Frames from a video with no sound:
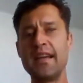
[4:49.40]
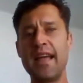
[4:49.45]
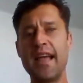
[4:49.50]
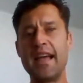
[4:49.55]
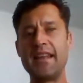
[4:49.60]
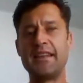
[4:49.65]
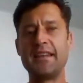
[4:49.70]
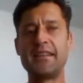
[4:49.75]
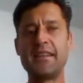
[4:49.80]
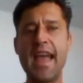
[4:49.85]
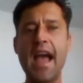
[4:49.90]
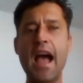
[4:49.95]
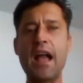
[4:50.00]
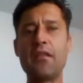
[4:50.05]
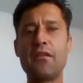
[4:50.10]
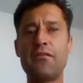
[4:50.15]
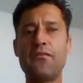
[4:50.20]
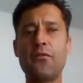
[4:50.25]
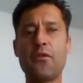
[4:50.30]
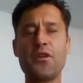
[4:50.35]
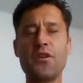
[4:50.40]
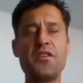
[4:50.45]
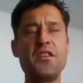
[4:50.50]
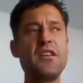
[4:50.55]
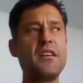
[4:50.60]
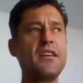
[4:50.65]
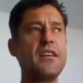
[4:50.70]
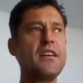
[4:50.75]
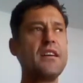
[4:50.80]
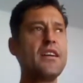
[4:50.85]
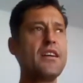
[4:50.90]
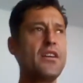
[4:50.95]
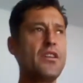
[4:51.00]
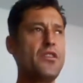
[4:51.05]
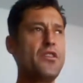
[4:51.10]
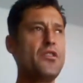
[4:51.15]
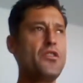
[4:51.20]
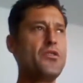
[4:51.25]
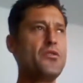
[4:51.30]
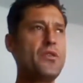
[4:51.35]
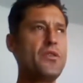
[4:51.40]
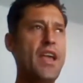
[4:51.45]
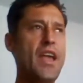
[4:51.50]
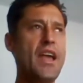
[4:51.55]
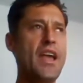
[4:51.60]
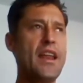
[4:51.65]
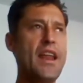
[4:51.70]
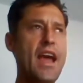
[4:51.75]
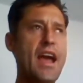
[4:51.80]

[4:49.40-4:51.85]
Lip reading: And in California, you can